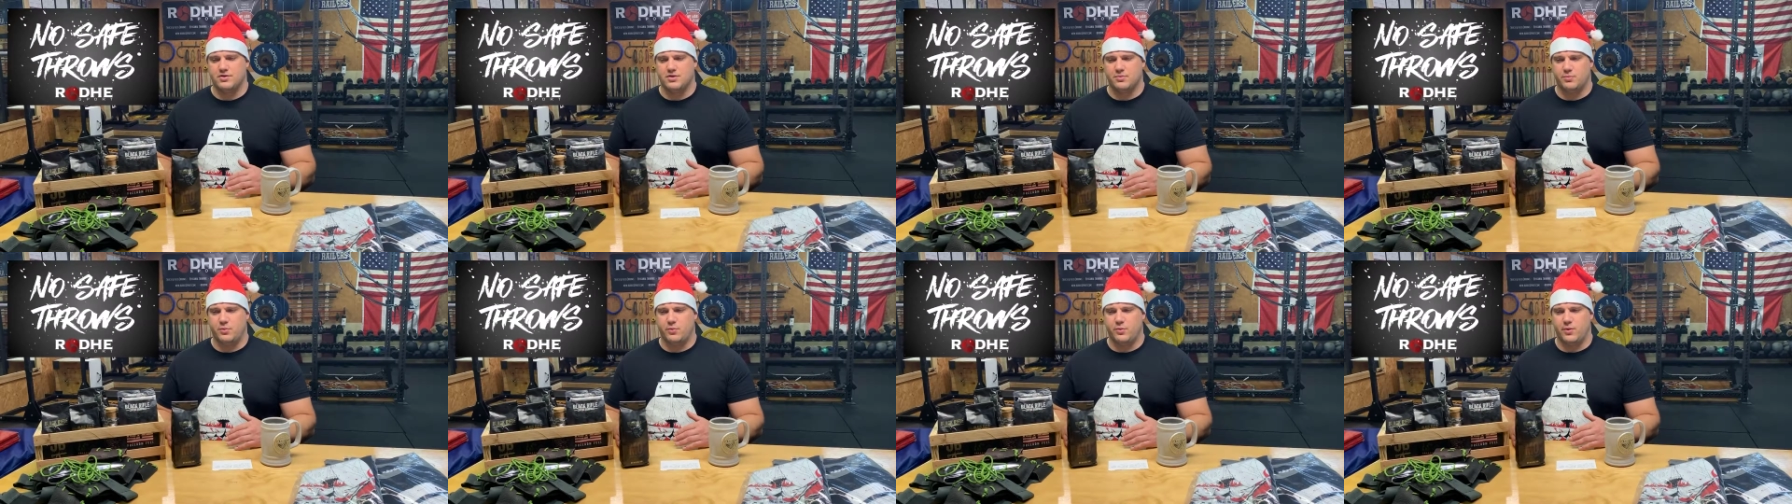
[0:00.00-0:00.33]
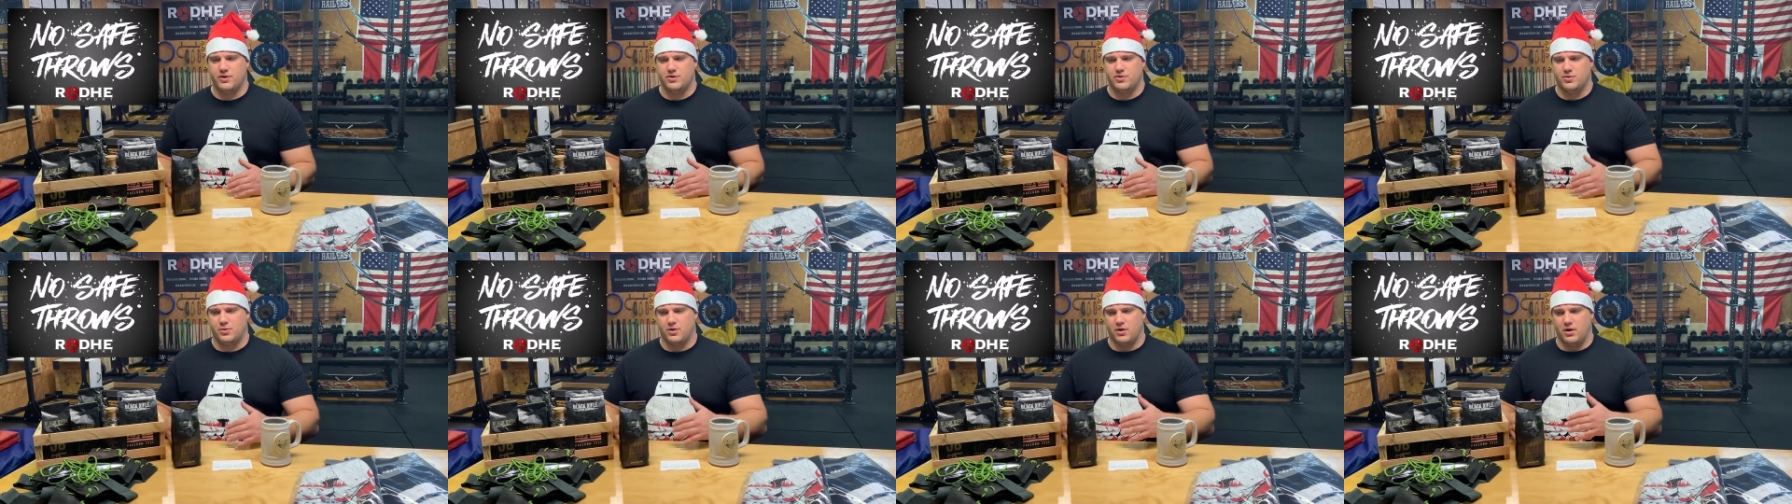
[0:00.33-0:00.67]
and we
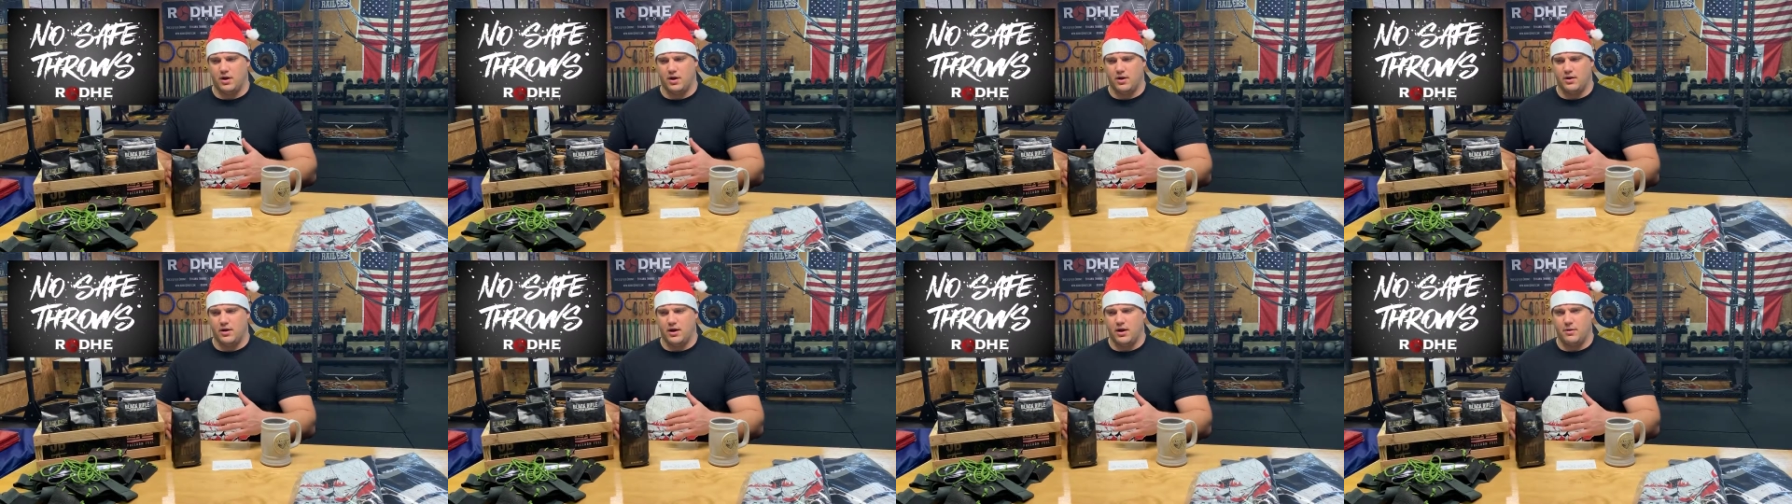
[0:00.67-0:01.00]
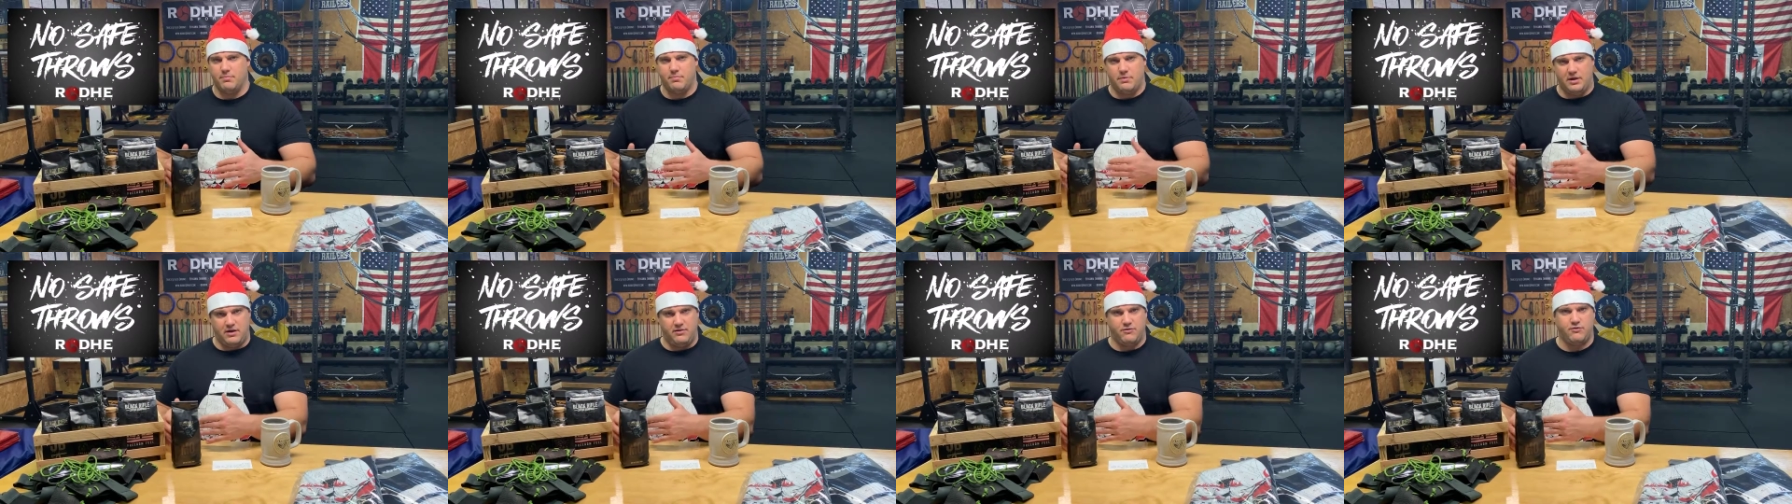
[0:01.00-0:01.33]
went to a
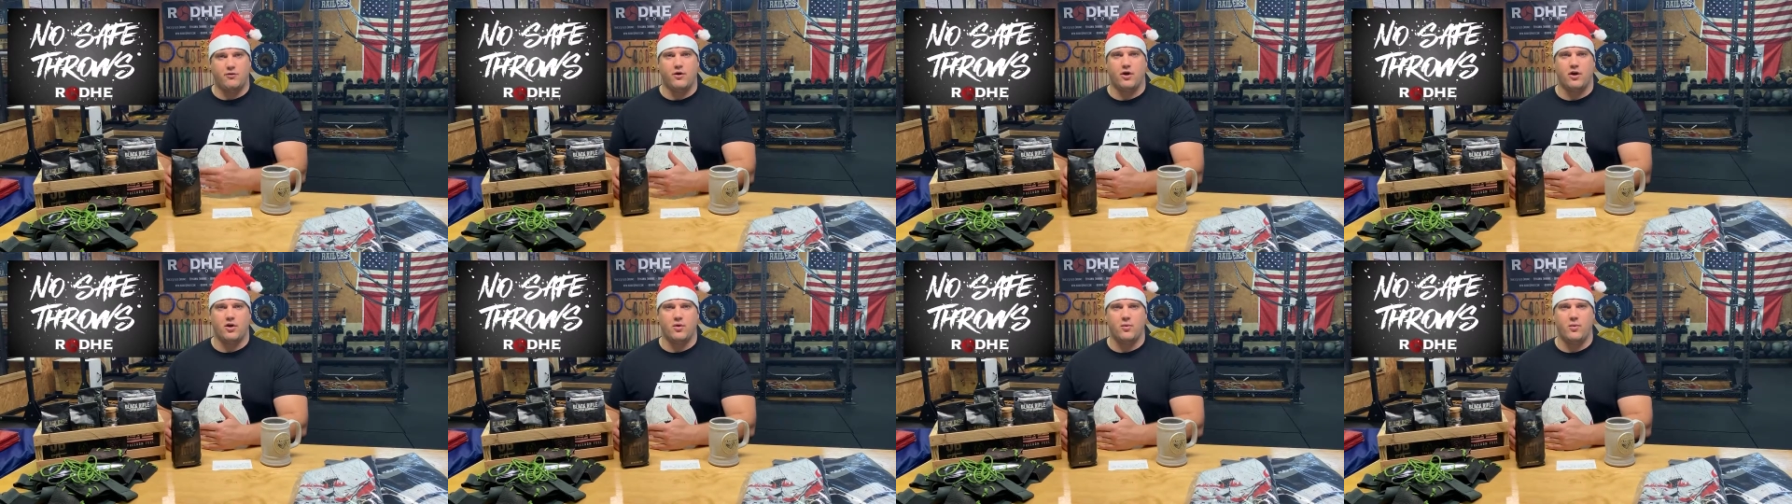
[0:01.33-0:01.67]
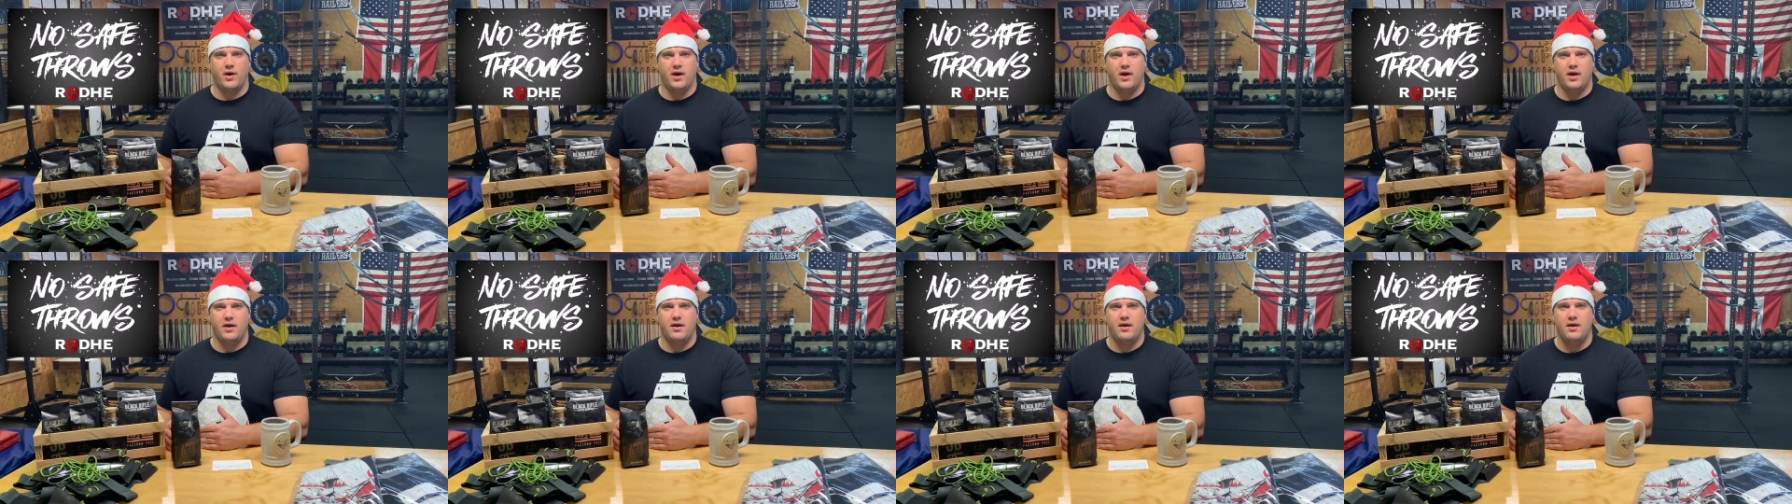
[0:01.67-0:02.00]
meet far
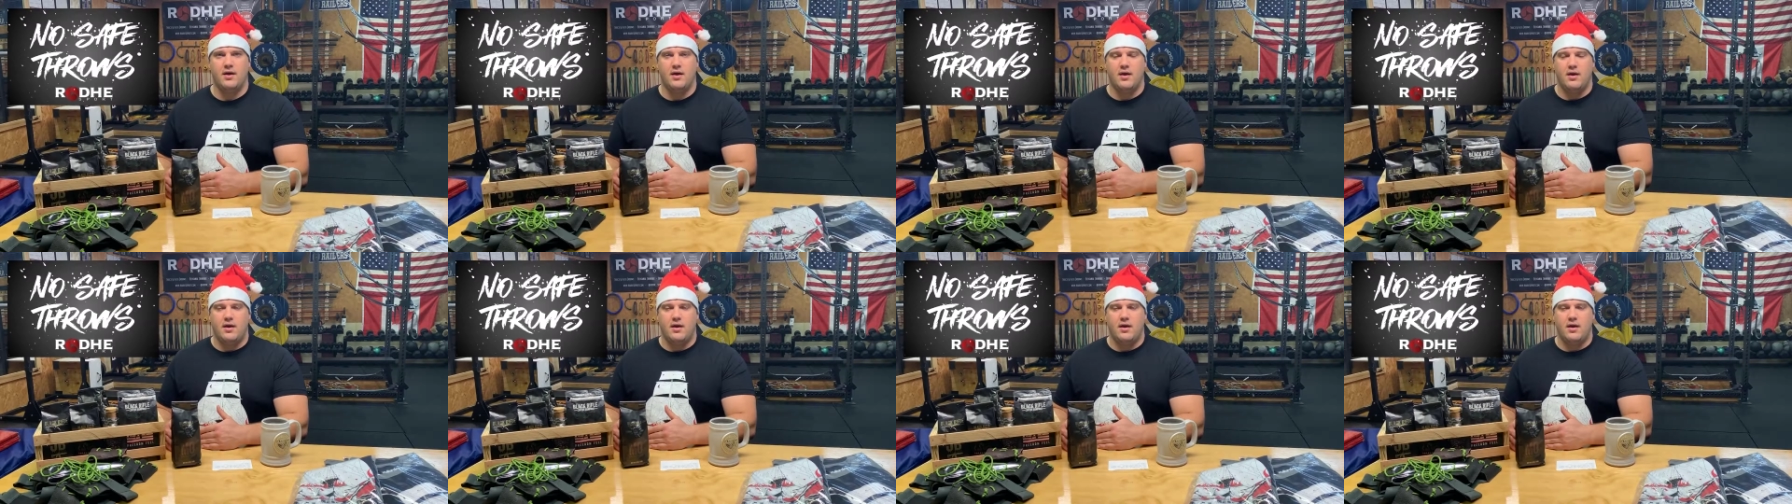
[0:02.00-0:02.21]
away.